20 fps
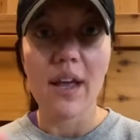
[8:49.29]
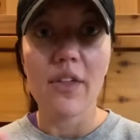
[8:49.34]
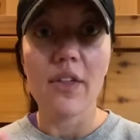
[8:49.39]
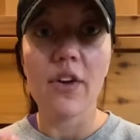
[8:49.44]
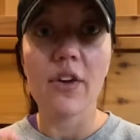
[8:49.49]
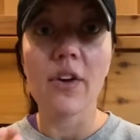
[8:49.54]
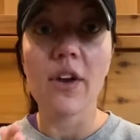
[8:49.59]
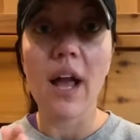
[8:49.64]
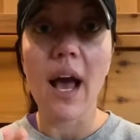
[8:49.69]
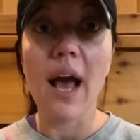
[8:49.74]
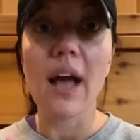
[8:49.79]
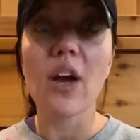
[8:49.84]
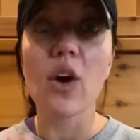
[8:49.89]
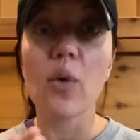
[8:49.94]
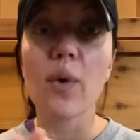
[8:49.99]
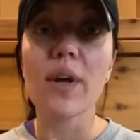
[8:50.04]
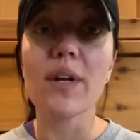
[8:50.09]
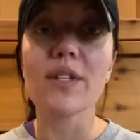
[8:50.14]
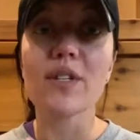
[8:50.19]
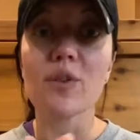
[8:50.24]
They're not
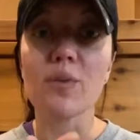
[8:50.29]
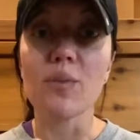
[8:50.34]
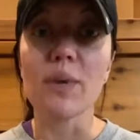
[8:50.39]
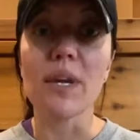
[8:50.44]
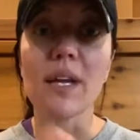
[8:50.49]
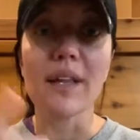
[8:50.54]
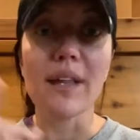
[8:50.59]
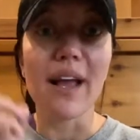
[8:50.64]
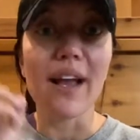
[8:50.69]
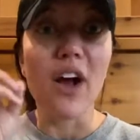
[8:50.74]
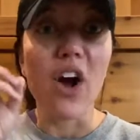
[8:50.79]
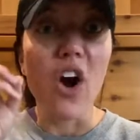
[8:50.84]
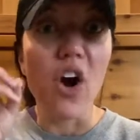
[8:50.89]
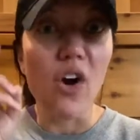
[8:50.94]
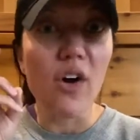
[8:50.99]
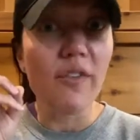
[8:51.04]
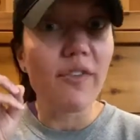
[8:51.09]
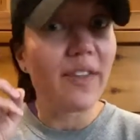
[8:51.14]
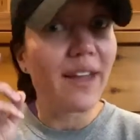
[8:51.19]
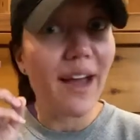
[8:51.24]
going to be like
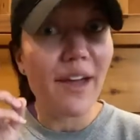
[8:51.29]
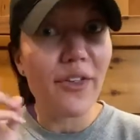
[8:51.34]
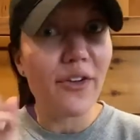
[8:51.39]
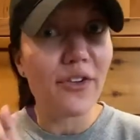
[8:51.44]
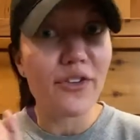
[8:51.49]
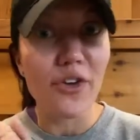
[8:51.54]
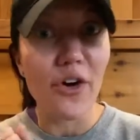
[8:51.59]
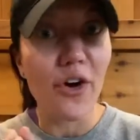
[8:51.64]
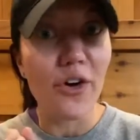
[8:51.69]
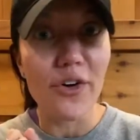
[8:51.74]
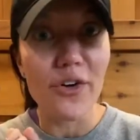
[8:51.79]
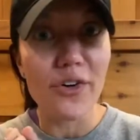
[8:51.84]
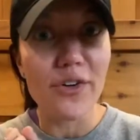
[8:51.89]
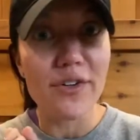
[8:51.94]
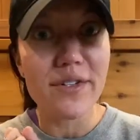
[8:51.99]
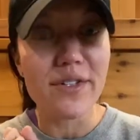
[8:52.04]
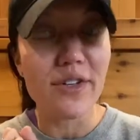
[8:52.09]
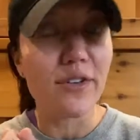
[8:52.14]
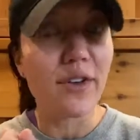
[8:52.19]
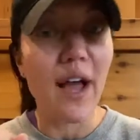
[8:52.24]
all the other
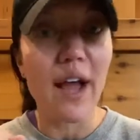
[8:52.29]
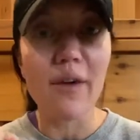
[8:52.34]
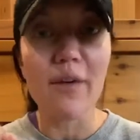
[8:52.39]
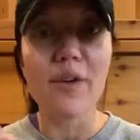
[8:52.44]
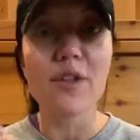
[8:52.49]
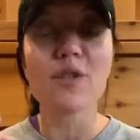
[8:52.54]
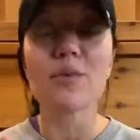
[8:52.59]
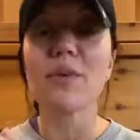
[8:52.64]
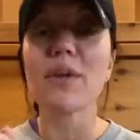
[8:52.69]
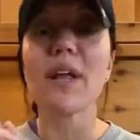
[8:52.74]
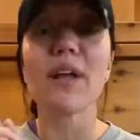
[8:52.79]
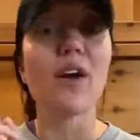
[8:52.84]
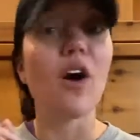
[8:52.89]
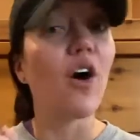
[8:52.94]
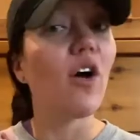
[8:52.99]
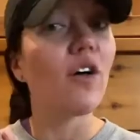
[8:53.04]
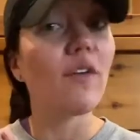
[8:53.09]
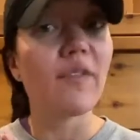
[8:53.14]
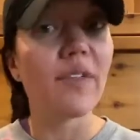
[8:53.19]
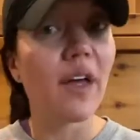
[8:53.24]
daughters. They're not going to be like
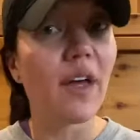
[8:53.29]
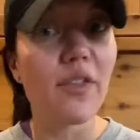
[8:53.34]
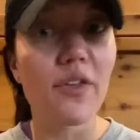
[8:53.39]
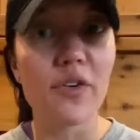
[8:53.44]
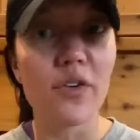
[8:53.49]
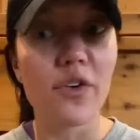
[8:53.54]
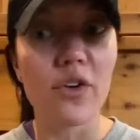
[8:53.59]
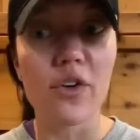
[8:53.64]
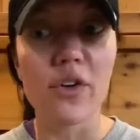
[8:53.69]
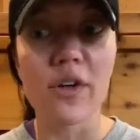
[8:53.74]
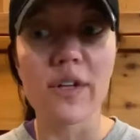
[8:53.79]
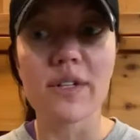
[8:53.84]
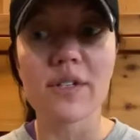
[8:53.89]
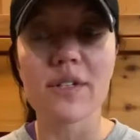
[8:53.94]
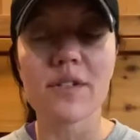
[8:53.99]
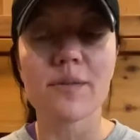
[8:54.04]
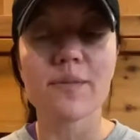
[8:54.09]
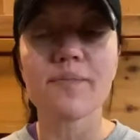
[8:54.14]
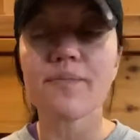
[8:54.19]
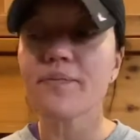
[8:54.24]
all of the other
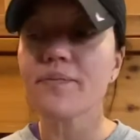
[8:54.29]
girls.